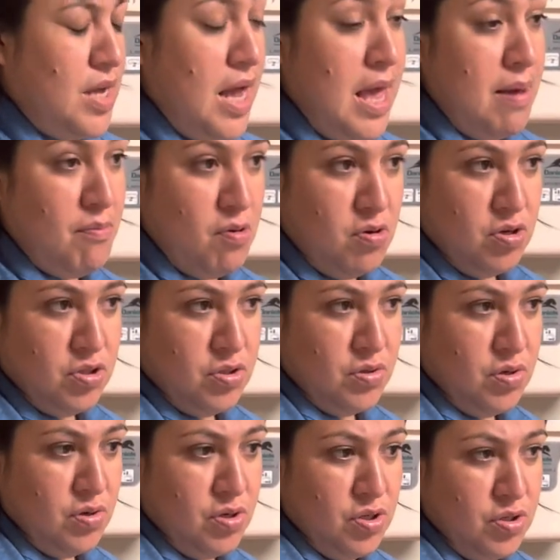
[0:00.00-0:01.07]
I am going to
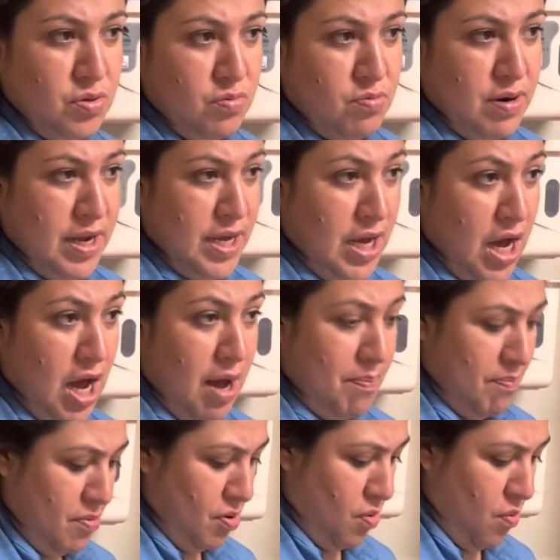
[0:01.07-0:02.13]
go in your right
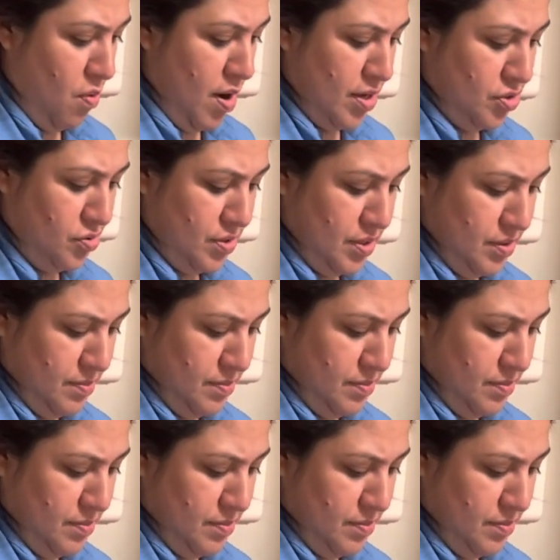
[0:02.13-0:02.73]
upper quadrant.